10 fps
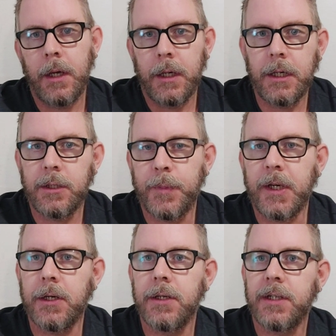is
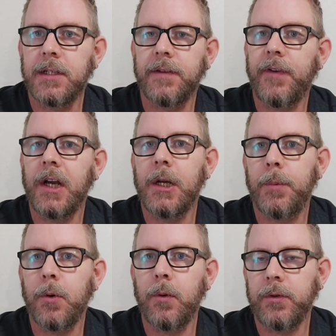because it's
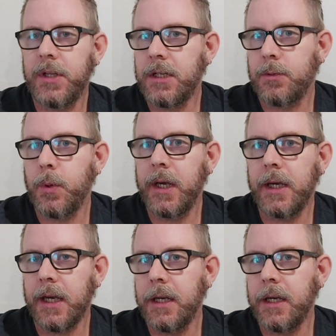available this week